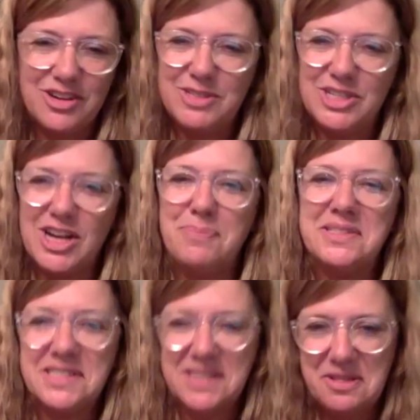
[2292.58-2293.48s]
shop
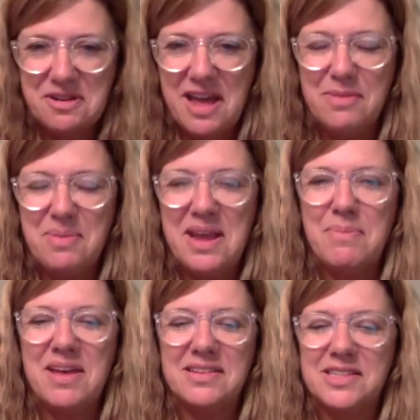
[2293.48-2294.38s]
in southern
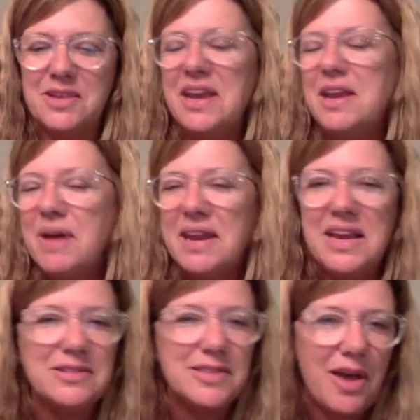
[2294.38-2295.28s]
Alabama. So anybody
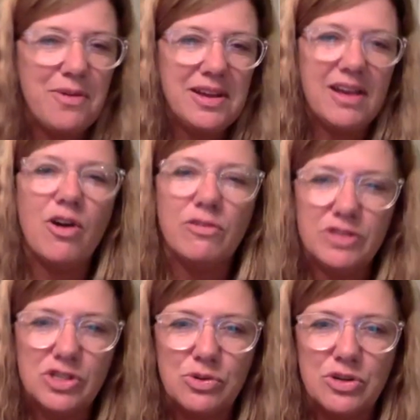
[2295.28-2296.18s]
who's going to Gulf
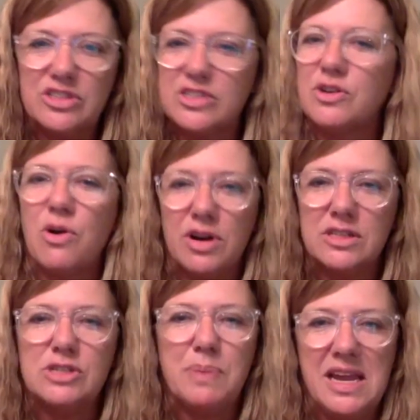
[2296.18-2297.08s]
Shores or
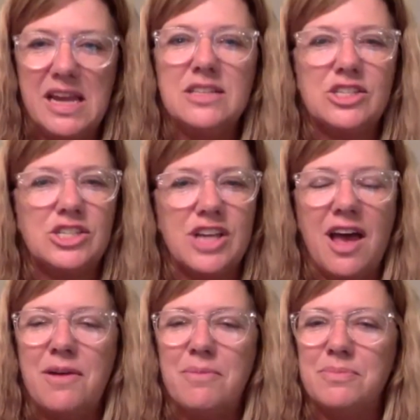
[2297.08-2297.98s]
Orange Beach,
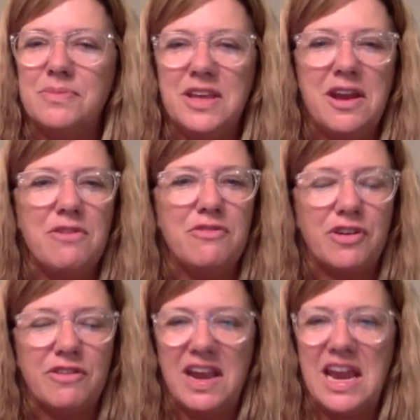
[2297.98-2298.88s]

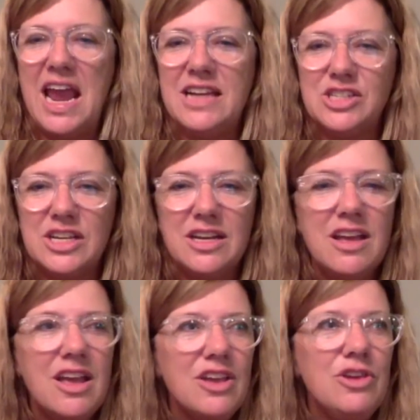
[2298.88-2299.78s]
for a vacation,
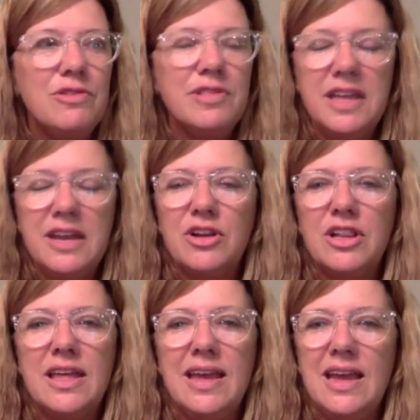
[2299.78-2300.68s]
you
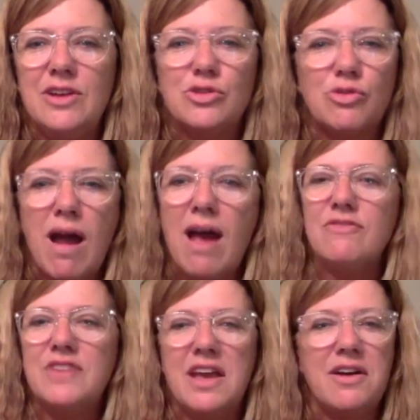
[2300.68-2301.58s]
literally
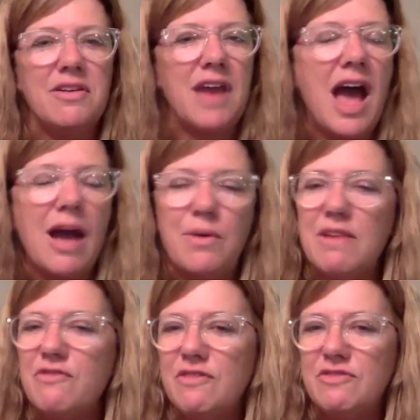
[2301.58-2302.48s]
drive down
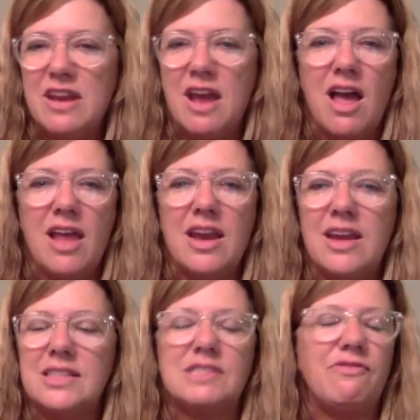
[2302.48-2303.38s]
Highway 59, and
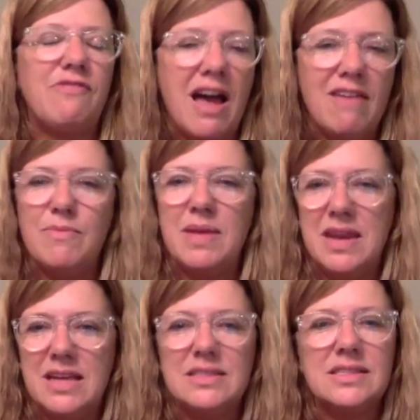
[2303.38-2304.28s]
it's 5
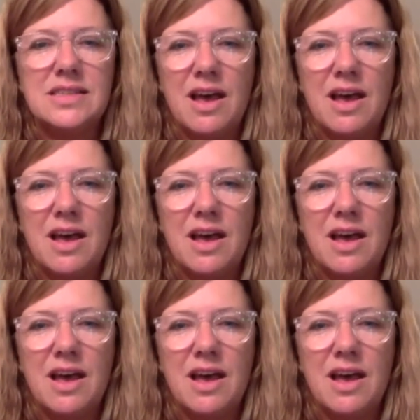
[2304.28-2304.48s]
minutes